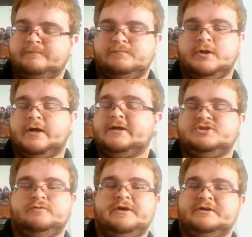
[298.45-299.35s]
plot
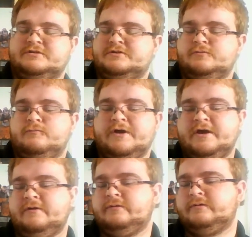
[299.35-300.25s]
twist
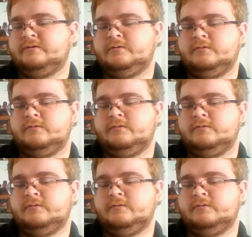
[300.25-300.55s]
with,